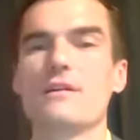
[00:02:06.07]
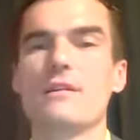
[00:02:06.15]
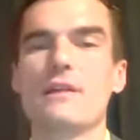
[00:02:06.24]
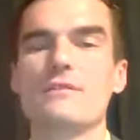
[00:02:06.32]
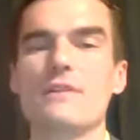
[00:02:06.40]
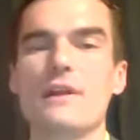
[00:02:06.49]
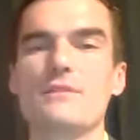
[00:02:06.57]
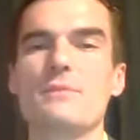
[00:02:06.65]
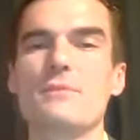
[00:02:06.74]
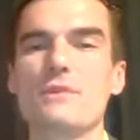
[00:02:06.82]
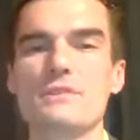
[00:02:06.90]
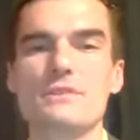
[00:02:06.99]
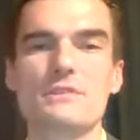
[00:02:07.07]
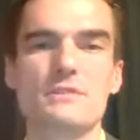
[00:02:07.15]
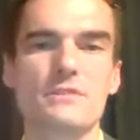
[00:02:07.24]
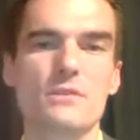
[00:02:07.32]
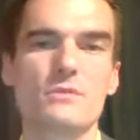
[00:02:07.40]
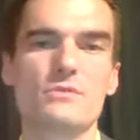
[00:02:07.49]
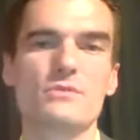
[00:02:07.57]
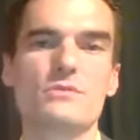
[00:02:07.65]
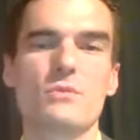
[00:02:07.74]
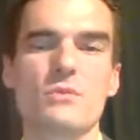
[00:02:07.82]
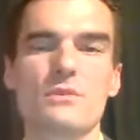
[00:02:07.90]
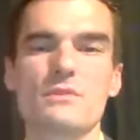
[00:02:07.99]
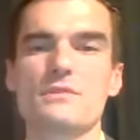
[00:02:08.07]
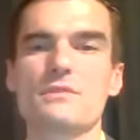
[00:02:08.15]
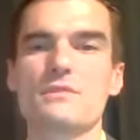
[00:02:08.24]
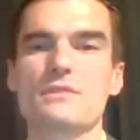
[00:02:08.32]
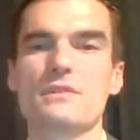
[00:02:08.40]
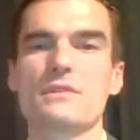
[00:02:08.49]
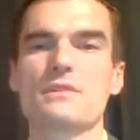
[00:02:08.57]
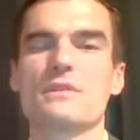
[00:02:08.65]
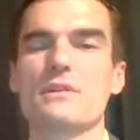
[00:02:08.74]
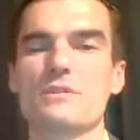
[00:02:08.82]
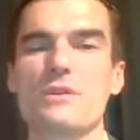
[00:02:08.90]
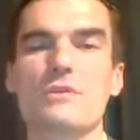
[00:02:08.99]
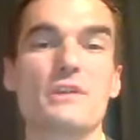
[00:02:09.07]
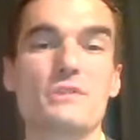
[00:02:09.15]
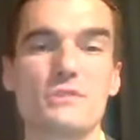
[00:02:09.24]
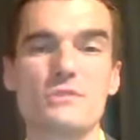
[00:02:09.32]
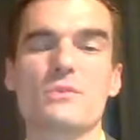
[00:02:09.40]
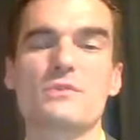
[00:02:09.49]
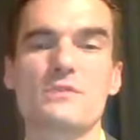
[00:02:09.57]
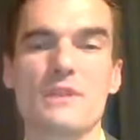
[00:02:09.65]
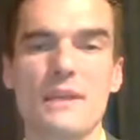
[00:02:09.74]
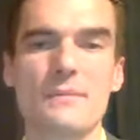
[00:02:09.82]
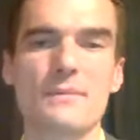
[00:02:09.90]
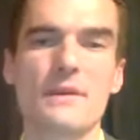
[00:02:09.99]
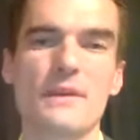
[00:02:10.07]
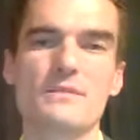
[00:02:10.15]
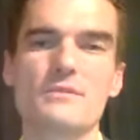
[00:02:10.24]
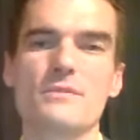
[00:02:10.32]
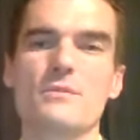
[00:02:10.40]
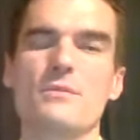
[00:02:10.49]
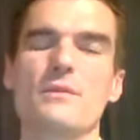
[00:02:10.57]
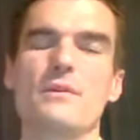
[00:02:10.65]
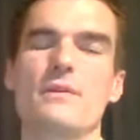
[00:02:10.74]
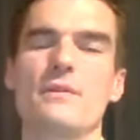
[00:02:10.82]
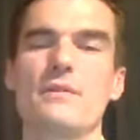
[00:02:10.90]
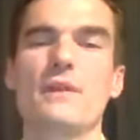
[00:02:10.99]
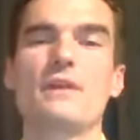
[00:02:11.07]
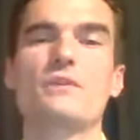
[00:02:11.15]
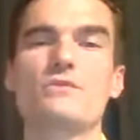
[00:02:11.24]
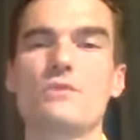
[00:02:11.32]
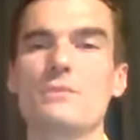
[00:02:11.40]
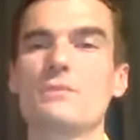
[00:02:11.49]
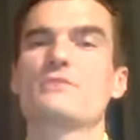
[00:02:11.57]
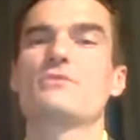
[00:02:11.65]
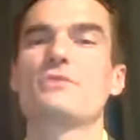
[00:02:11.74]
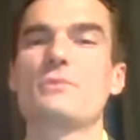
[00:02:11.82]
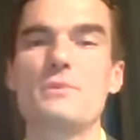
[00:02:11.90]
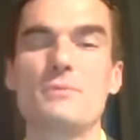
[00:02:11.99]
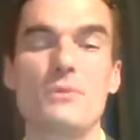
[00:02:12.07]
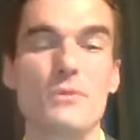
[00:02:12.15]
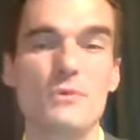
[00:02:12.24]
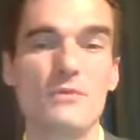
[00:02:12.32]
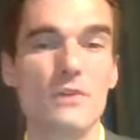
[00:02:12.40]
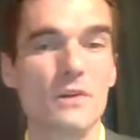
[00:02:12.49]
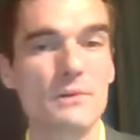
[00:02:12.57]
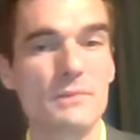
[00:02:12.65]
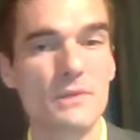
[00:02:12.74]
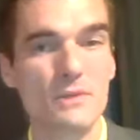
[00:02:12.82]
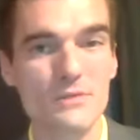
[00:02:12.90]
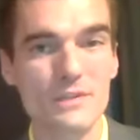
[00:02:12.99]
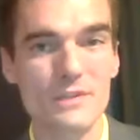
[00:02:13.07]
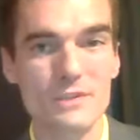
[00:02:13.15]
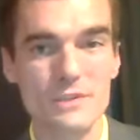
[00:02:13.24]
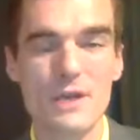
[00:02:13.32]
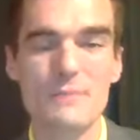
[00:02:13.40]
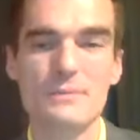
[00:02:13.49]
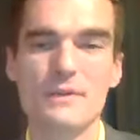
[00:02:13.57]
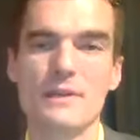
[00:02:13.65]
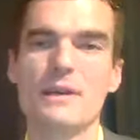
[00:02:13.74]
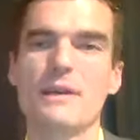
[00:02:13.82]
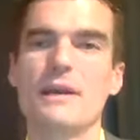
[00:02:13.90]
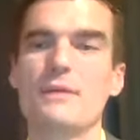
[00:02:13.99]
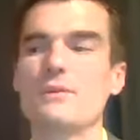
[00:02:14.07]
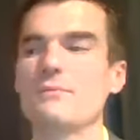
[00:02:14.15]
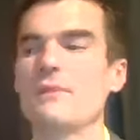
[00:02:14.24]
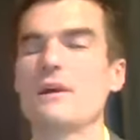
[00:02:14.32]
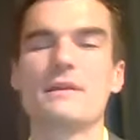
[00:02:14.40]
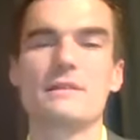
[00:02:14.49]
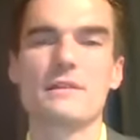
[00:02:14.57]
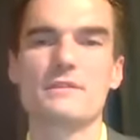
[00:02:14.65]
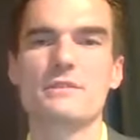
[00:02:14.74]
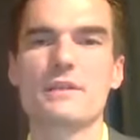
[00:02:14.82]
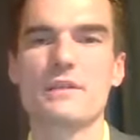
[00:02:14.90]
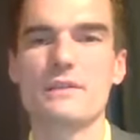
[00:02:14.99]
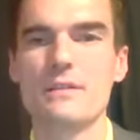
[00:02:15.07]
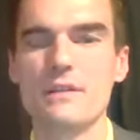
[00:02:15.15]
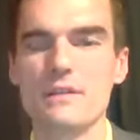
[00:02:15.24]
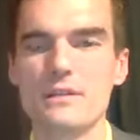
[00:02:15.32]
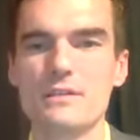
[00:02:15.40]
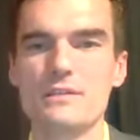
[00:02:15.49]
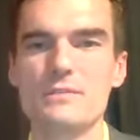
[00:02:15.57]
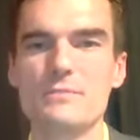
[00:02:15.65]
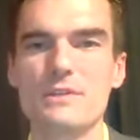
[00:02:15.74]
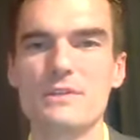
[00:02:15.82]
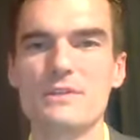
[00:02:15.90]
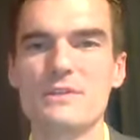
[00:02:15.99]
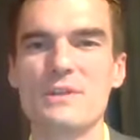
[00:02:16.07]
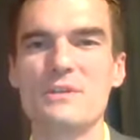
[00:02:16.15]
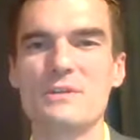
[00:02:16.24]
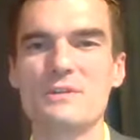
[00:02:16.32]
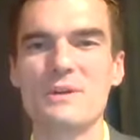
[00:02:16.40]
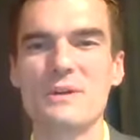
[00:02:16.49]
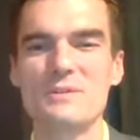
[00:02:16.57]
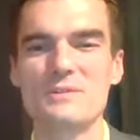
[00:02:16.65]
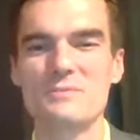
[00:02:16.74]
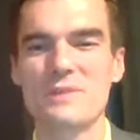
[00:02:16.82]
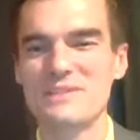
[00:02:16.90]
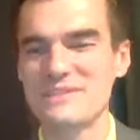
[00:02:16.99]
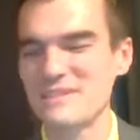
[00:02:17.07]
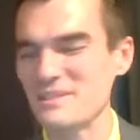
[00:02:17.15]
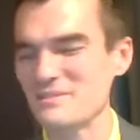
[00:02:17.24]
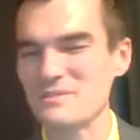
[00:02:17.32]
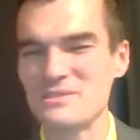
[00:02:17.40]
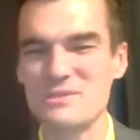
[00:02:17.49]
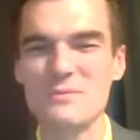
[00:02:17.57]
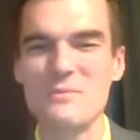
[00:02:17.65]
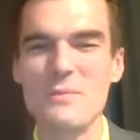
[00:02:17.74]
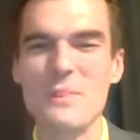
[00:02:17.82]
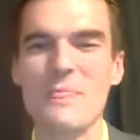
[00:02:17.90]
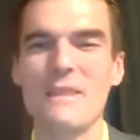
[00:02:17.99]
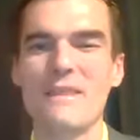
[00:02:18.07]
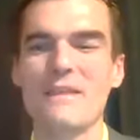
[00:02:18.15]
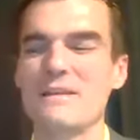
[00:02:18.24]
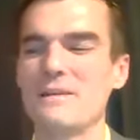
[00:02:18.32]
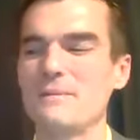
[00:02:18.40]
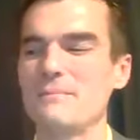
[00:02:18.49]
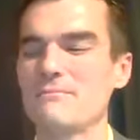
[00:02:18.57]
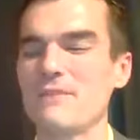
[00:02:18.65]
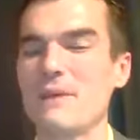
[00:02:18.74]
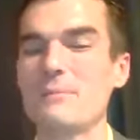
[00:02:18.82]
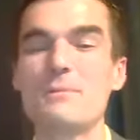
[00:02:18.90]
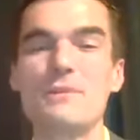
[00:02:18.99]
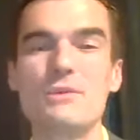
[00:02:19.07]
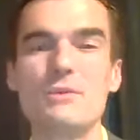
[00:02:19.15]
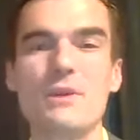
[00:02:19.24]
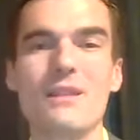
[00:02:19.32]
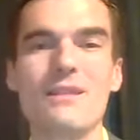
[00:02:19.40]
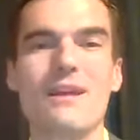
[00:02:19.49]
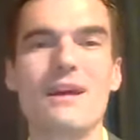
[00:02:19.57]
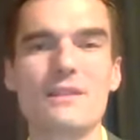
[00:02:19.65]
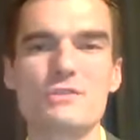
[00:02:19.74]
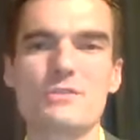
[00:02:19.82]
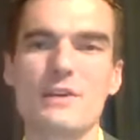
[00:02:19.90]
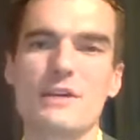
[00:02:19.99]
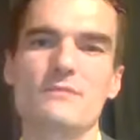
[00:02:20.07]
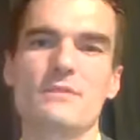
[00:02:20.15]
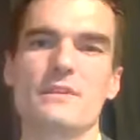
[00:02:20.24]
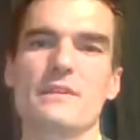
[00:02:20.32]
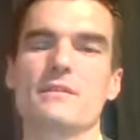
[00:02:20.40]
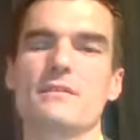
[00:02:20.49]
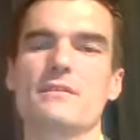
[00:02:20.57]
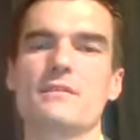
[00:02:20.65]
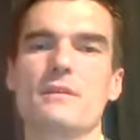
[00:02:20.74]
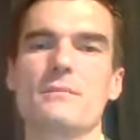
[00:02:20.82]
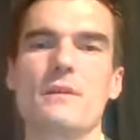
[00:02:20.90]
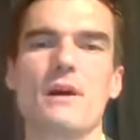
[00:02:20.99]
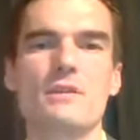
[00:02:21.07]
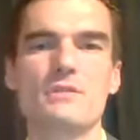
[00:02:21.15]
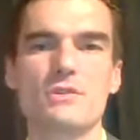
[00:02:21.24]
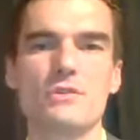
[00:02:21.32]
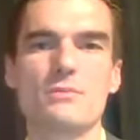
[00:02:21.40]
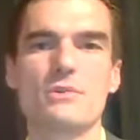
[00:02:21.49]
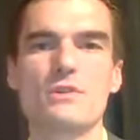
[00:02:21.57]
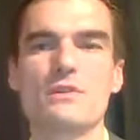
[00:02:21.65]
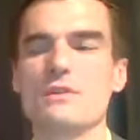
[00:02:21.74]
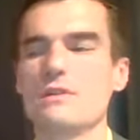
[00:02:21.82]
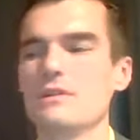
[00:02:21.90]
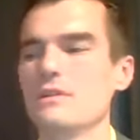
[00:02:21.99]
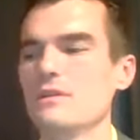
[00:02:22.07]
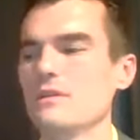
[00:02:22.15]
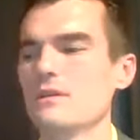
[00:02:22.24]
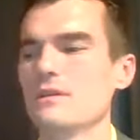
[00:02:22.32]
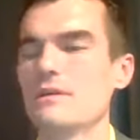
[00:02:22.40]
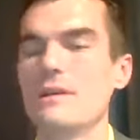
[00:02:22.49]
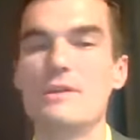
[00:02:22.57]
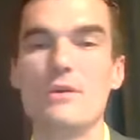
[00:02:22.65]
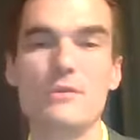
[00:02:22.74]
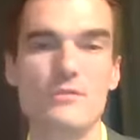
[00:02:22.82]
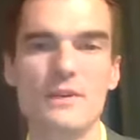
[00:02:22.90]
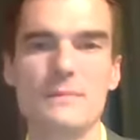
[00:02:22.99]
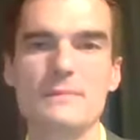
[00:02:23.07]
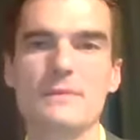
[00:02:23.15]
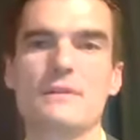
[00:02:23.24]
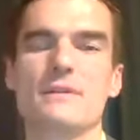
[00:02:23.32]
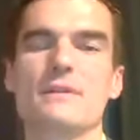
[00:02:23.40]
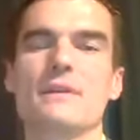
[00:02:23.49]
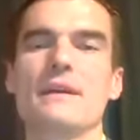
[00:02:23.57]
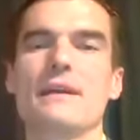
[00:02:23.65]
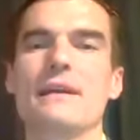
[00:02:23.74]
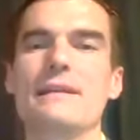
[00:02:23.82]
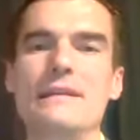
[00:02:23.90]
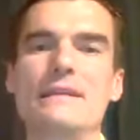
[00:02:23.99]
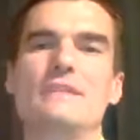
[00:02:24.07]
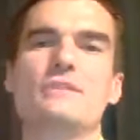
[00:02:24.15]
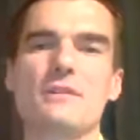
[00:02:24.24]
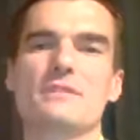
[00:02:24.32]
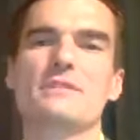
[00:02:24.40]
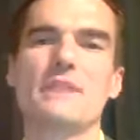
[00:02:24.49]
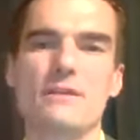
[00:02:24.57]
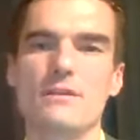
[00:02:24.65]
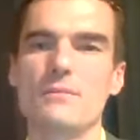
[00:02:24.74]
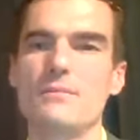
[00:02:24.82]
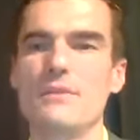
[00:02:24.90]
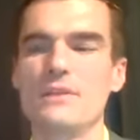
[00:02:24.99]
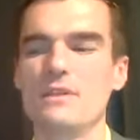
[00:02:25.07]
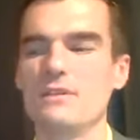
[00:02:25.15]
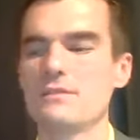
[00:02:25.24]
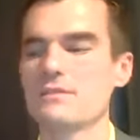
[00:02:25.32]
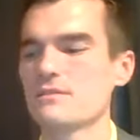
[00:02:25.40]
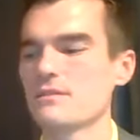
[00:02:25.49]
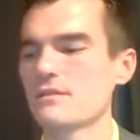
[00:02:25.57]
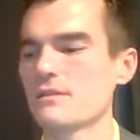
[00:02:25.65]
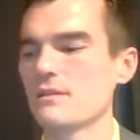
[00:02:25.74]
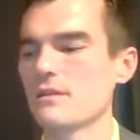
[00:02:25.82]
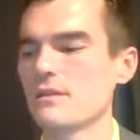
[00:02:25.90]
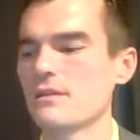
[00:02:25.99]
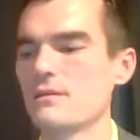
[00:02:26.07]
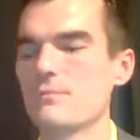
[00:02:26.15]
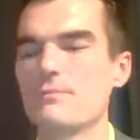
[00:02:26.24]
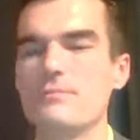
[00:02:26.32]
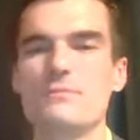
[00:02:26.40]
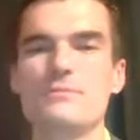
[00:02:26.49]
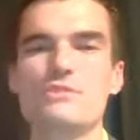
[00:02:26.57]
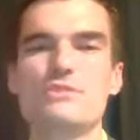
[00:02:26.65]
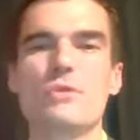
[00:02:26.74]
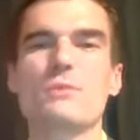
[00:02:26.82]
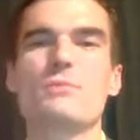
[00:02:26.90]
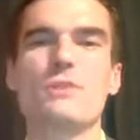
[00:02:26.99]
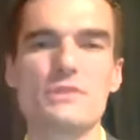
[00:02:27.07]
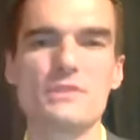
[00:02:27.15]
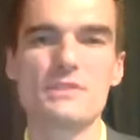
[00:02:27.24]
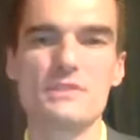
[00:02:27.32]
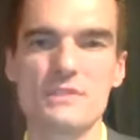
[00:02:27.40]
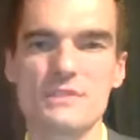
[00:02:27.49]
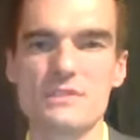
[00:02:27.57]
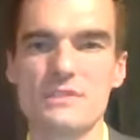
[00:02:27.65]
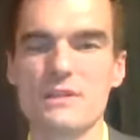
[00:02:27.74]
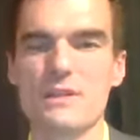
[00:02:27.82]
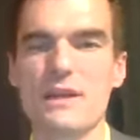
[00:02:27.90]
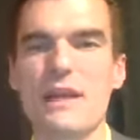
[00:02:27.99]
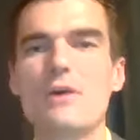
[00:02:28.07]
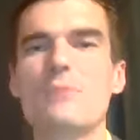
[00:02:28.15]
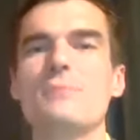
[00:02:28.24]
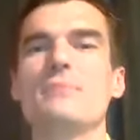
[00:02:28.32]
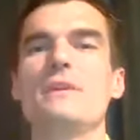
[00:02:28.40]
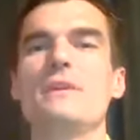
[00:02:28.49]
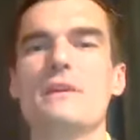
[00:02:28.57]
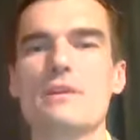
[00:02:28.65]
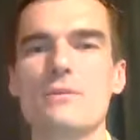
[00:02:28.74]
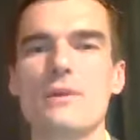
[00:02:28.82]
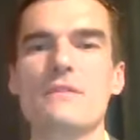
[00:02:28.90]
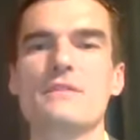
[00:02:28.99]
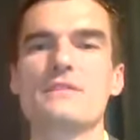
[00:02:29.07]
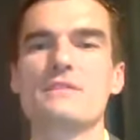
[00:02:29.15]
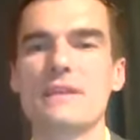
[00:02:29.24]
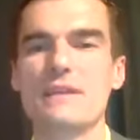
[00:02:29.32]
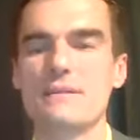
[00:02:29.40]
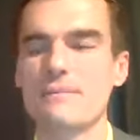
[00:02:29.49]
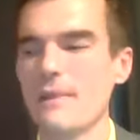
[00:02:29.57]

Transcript: Every purchase goes towards a donation towards the campaign, so thank you so much for the people who have already been over there shopping. I went by yesterday and spent a good $100 myself, so I'm going to be doing a lot of traveling come October. In November, and I need y'all's help. These store purchases help me get around the state.